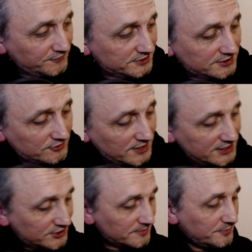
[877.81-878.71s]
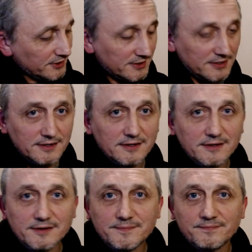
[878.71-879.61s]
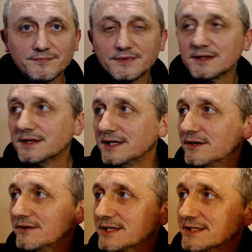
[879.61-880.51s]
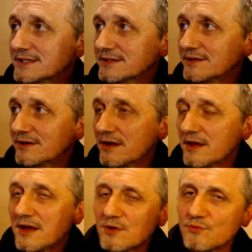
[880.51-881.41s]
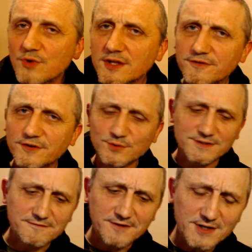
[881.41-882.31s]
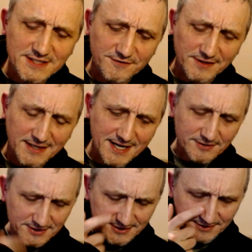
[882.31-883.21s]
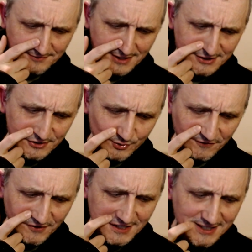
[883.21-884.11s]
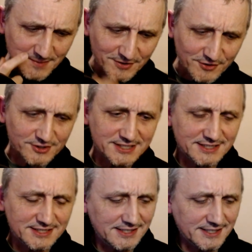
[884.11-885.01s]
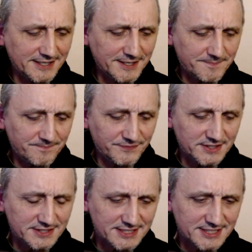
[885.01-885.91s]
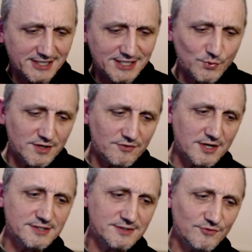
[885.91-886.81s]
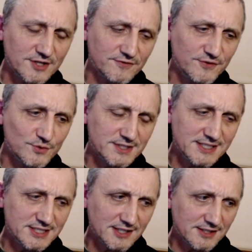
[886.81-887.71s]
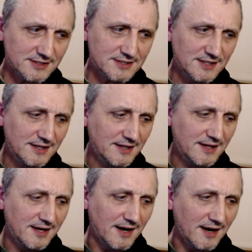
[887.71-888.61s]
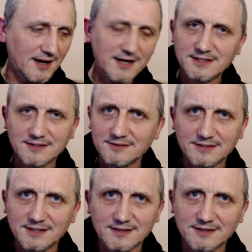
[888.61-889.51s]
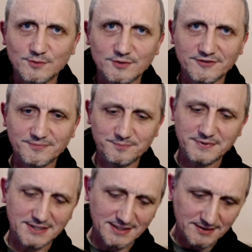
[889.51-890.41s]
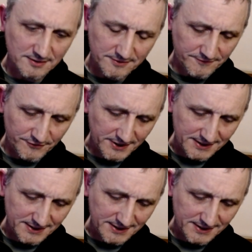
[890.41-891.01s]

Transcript: creation book. Here it is. Rutherford was a very different character to Russell. If I'd come across the society when Rutherford was in charge, I don't think I would have particularly gone for it.